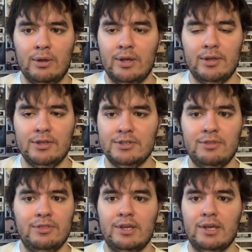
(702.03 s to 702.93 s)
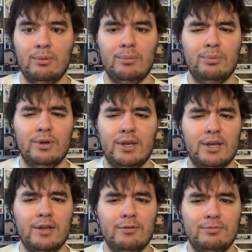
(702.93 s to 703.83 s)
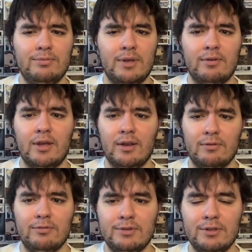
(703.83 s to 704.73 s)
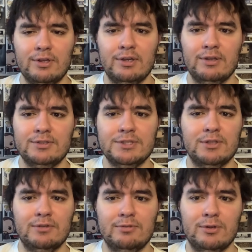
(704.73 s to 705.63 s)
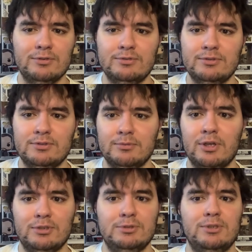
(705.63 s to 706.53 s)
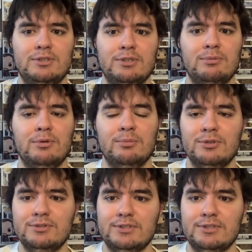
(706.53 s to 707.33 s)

I did think at one point, I kind of had a feeling until I've heard some contradicting rumors